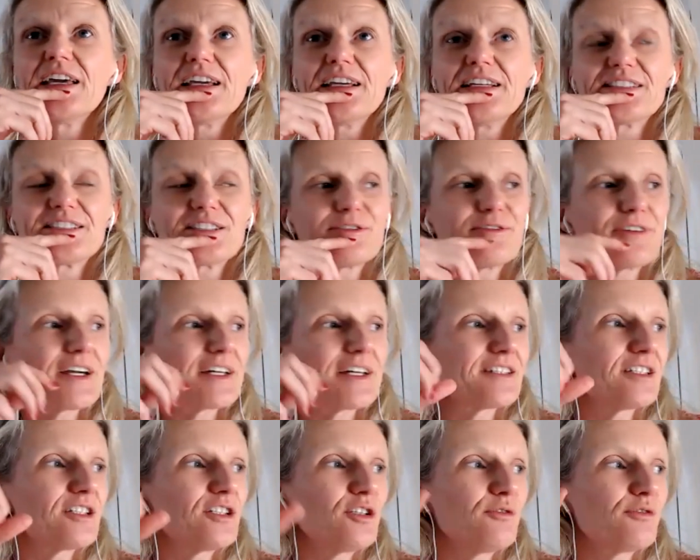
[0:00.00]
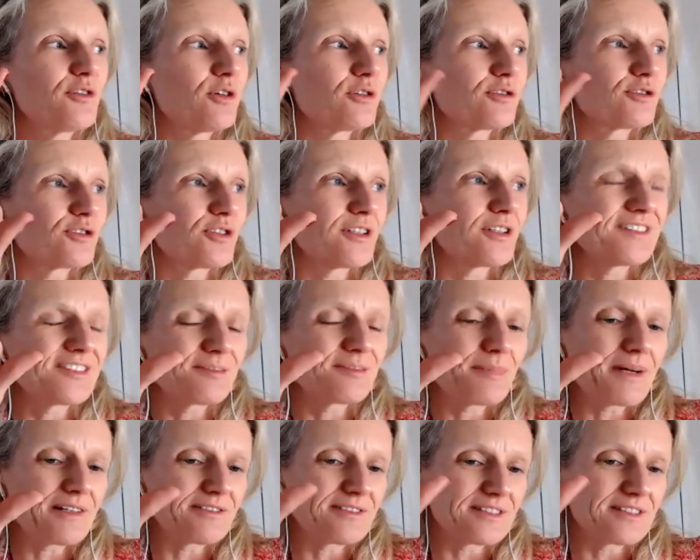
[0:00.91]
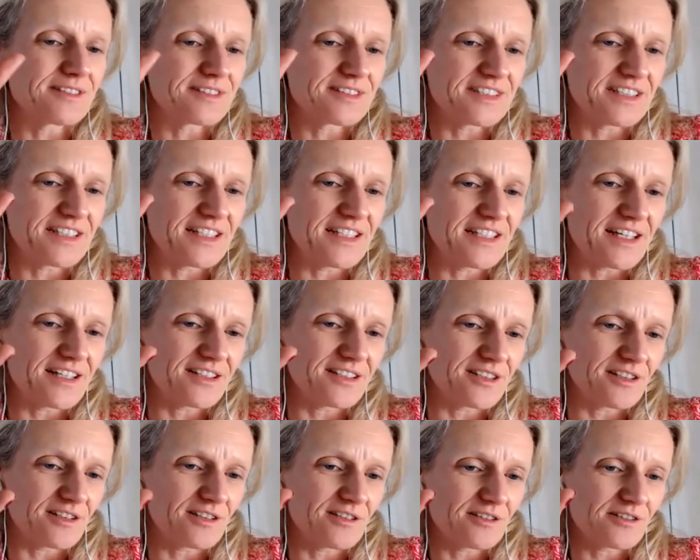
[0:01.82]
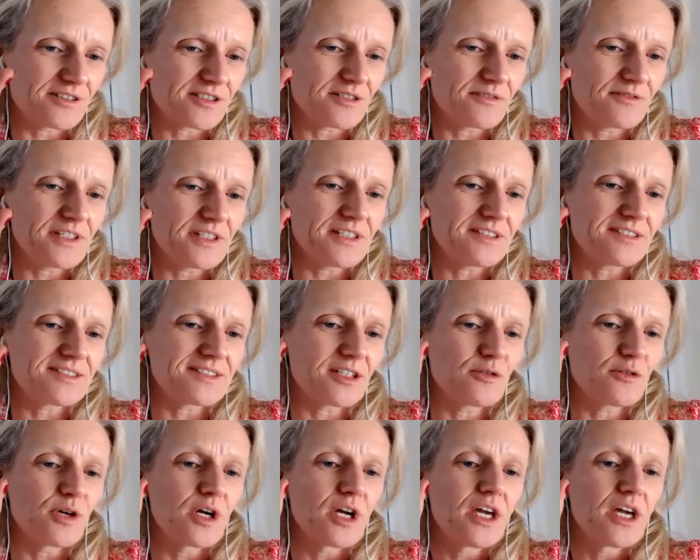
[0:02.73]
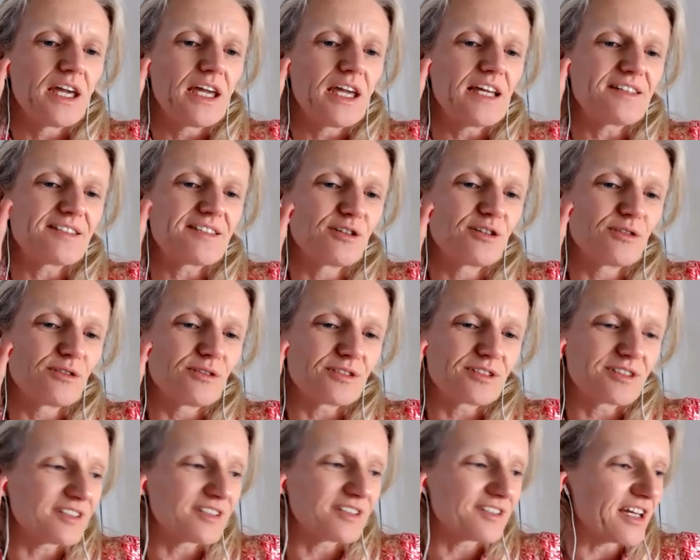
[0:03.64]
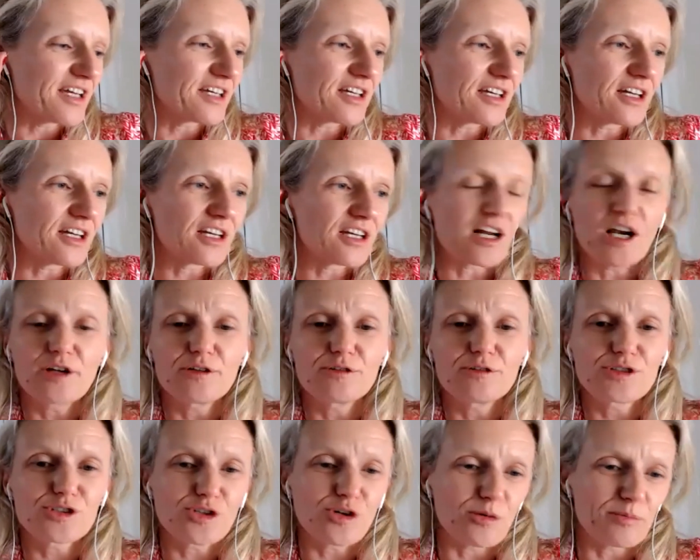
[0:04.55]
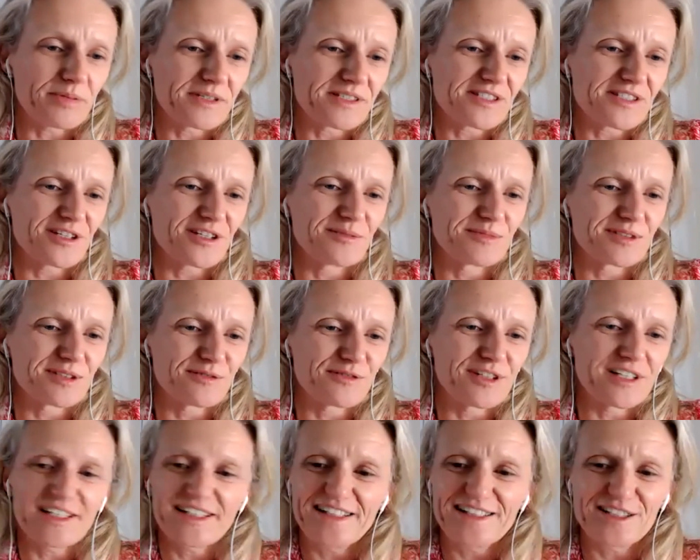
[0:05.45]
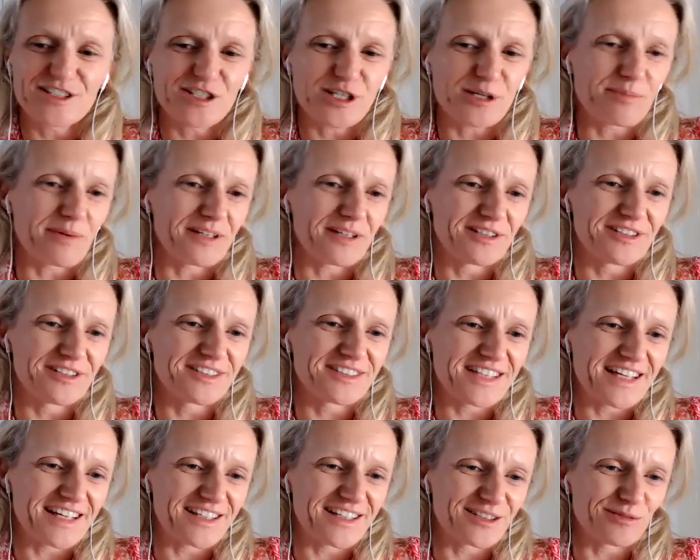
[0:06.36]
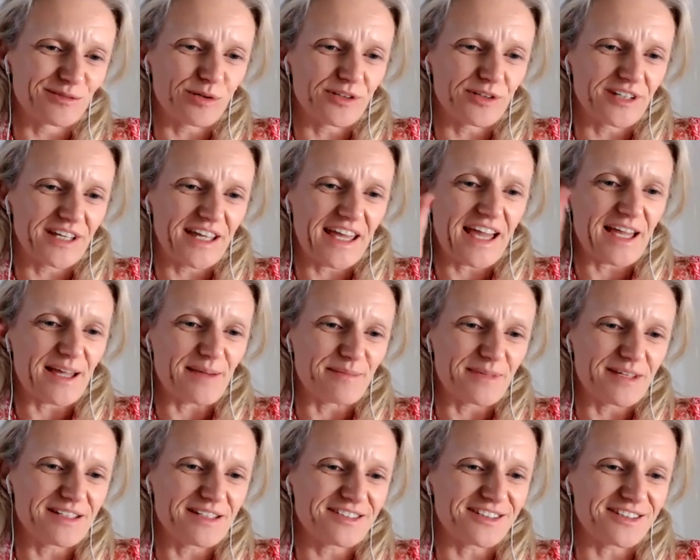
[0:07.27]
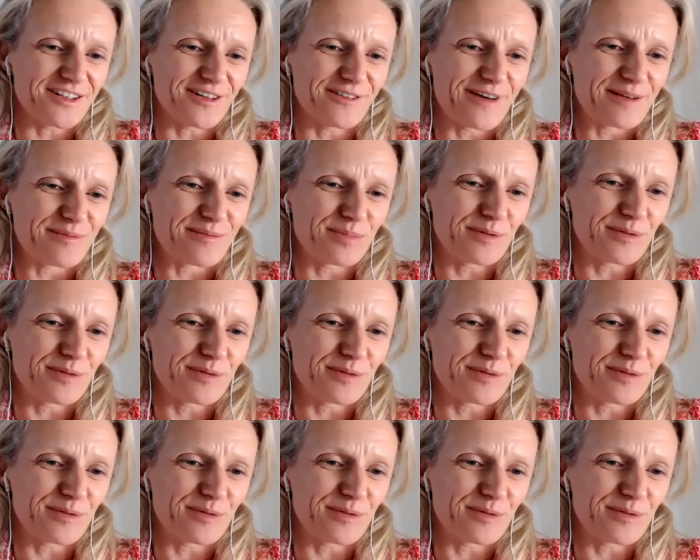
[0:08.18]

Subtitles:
is the fact that you've got transparency at the heart of this. So it's not a closed shop in terms of the leadership understand what the game is around